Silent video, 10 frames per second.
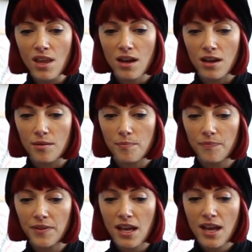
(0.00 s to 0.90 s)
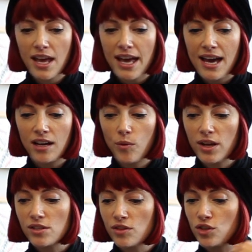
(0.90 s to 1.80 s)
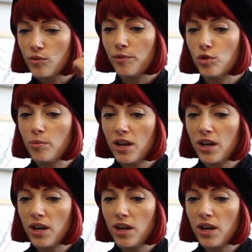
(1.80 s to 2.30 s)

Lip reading: And I worked on the shop floor,